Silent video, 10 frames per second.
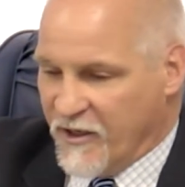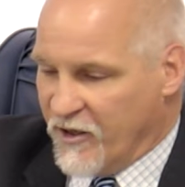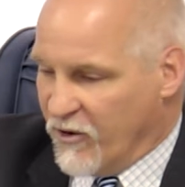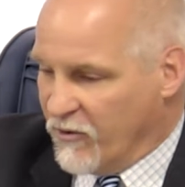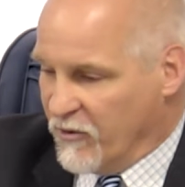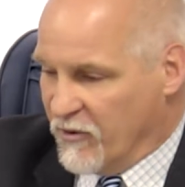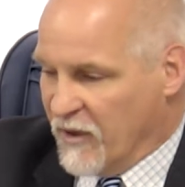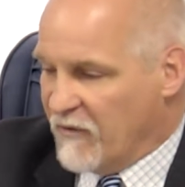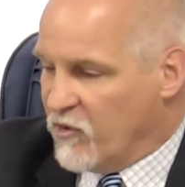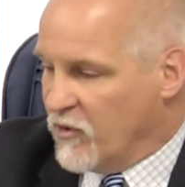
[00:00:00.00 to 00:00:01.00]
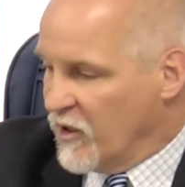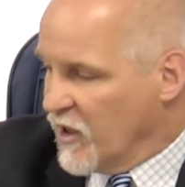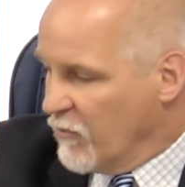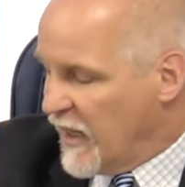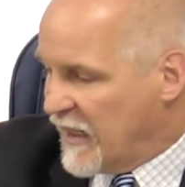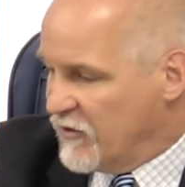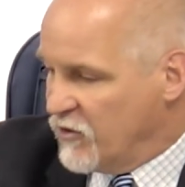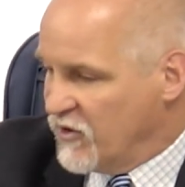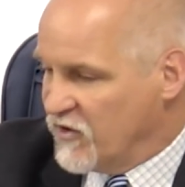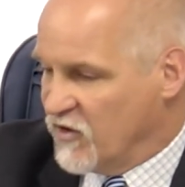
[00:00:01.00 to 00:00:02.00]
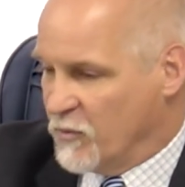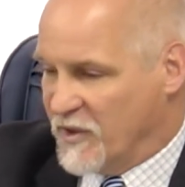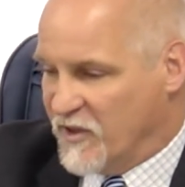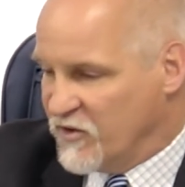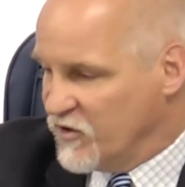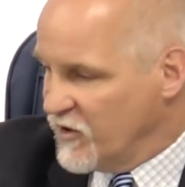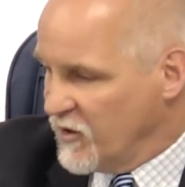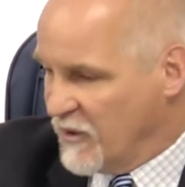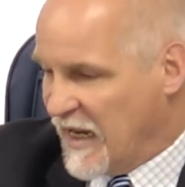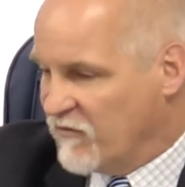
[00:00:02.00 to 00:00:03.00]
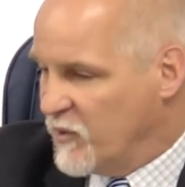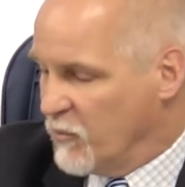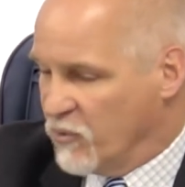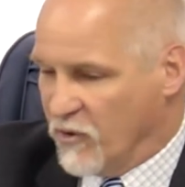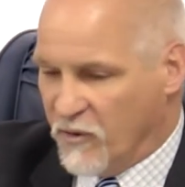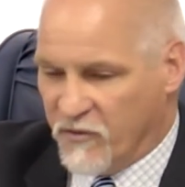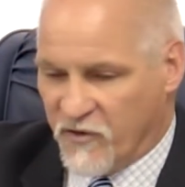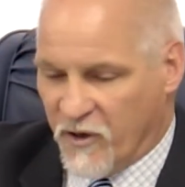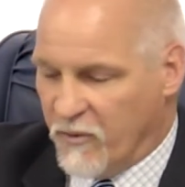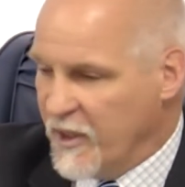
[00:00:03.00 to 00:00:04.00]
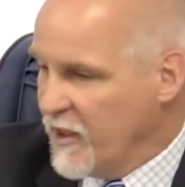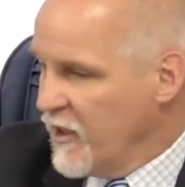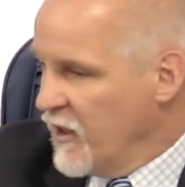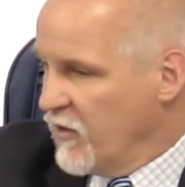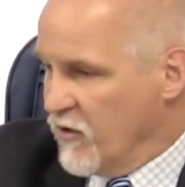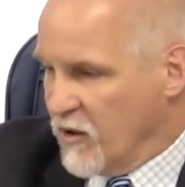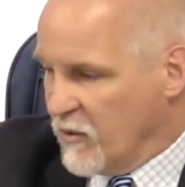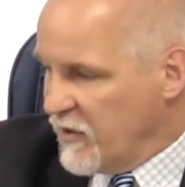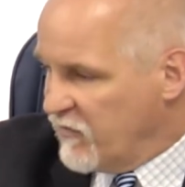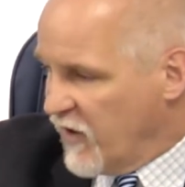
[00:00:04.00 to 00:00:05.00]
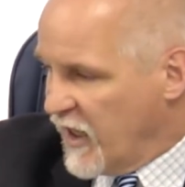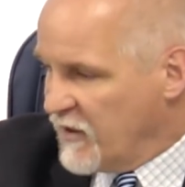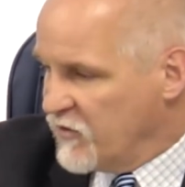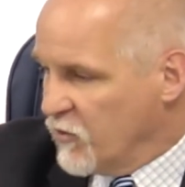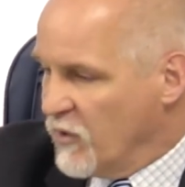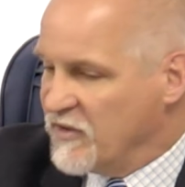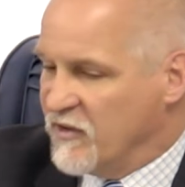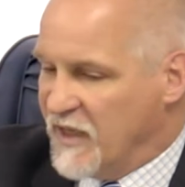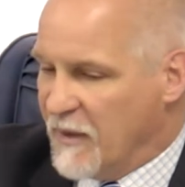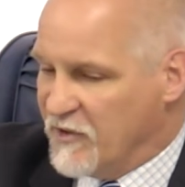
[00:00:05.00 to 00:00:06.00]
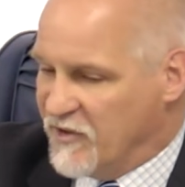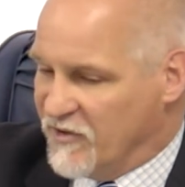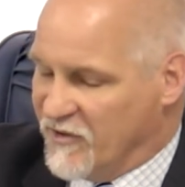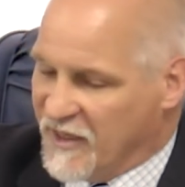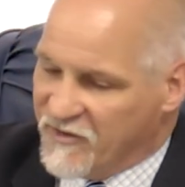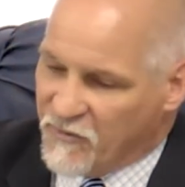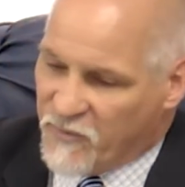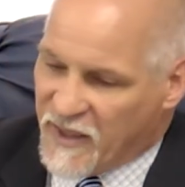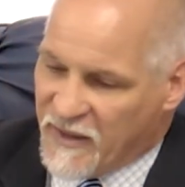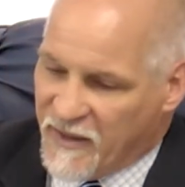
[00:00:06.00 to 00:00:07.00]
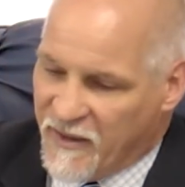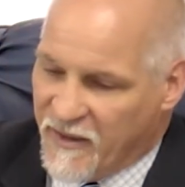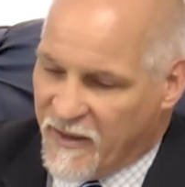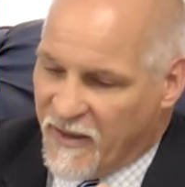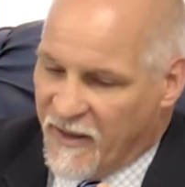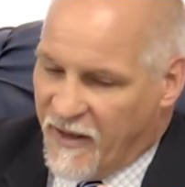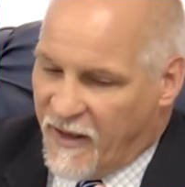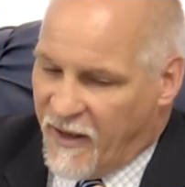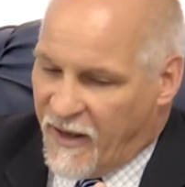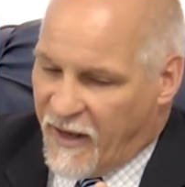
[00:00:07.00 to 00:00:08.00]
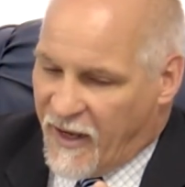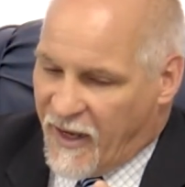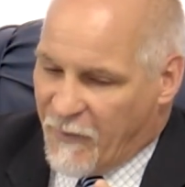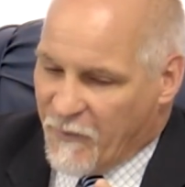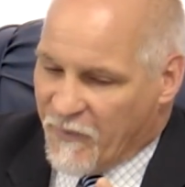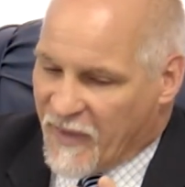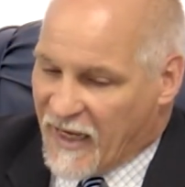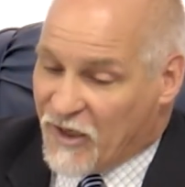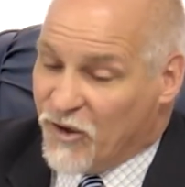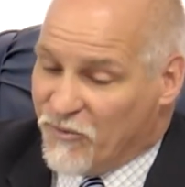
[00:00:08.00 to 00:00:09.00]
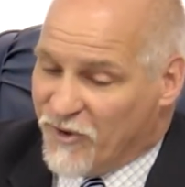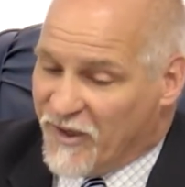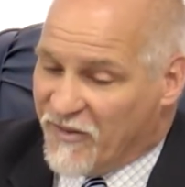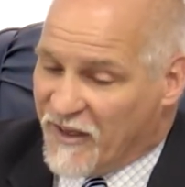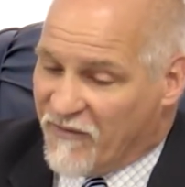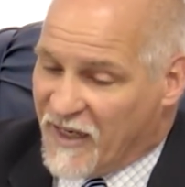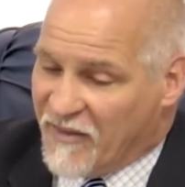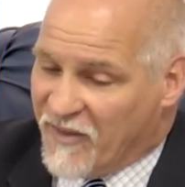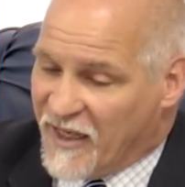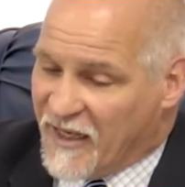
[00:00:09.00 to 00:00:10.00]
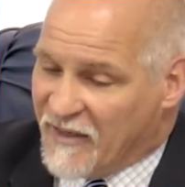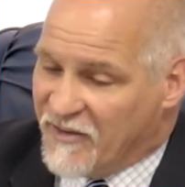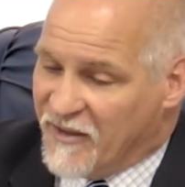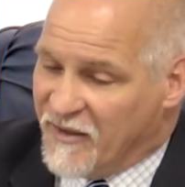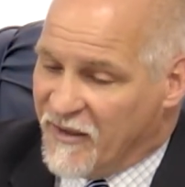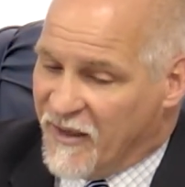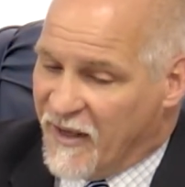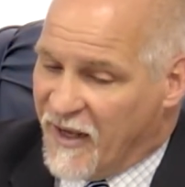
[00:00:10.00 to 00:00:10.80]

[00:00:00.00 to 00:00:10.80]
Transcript: Granville can come back and do this as a petition and it would have to be approved, so they're going to be fine, so what's the damages? And I said, but I couldn't really think of anything, and I said,